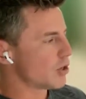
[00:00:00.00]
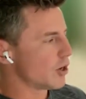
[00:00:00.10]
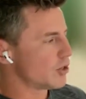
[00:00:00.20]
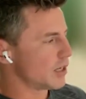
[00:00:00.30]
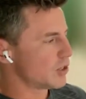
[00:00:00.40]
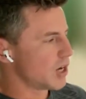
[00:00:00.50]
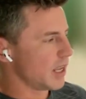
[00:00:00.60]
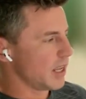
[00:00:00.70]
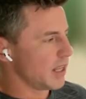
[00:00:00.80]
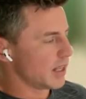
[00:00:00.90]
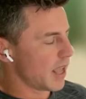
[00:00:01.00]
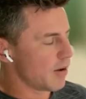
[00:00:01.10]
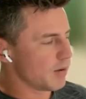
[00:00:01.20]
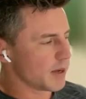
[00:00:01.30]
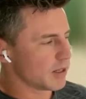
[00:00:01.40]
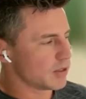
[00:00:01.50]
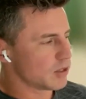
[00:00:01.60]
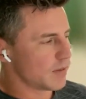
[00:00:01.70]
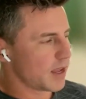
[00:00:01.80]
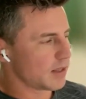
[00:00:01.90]
Nutrition coaching and checking in. How am I
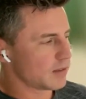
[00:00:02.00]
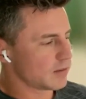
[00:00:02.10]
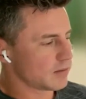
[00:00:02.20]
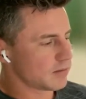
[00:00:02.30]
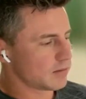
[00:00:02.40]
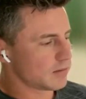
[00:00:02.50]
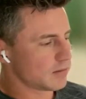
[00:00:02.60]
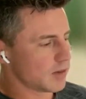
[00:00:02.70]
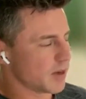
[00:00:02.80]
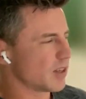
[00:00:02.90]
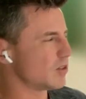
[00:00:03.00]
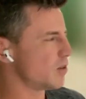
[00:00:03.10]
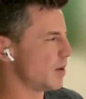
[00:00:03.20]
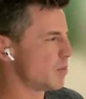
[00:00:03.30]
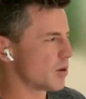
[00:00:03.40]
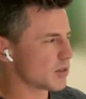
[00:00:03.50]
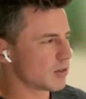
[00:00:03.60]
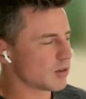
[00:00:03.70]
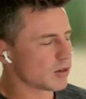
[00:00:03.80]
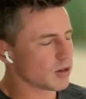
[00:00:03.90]
going to do that? Am I going to do
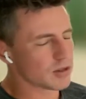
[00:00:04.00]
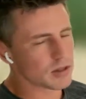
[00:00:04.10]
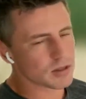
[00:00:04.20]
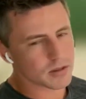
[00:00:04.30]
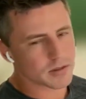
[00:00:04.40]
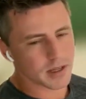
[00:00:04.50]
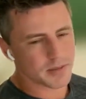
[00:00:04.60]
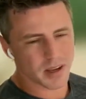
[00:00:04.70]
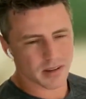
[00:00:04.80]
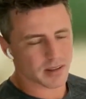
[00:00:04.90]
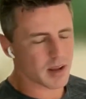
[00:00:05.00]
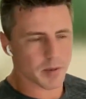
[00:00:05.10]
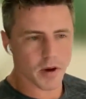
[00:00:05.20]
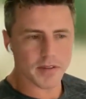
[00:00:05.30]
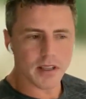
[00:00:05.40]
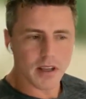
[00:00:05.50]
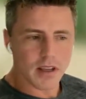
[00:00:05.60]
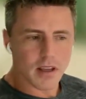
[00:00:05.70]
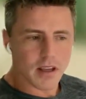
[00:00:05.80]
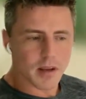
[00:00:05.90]
in-person consults all the time? No, I can't be
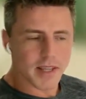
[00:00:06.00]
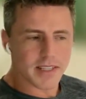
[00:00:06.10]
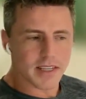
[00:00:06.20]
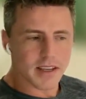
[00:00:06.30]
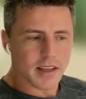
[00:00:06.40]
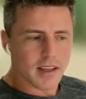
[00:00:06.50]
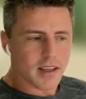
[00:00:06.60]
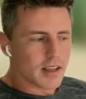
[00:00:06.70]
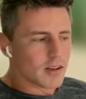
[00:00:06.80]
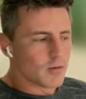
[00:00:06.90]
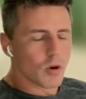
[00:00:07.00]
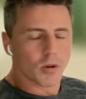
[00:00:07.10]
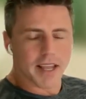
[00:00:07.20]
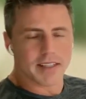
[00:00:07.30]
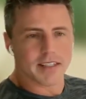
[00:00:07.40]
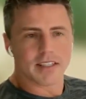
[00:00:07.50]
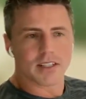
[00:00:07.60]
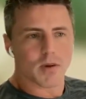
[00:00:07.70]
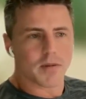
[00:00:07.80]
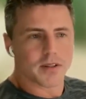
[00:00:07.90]
bothered. I'm lazy. We're all
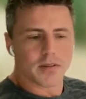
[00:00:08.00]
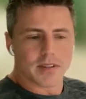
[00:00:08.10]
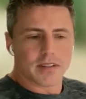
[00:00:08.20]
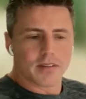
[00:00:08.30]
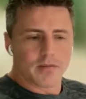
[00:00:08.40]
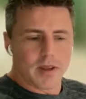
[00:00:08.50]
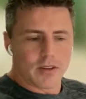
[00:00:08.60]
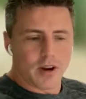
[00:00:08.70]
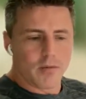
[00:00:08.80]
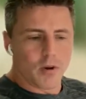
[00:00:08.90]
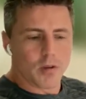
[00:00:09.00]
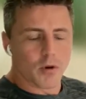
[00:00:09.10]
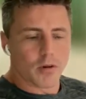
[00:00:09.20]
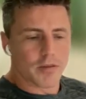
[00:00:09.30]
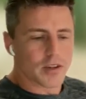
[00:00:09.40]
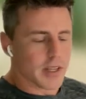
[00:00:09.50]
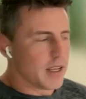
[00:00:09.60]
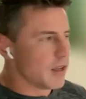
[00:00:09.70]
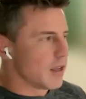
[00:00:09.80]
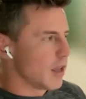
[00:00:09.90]
lazy. This is why we do this. We try and work more
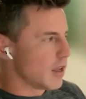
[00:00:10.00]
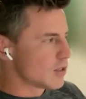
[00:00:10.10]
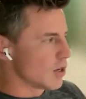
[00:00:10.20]
efficiently.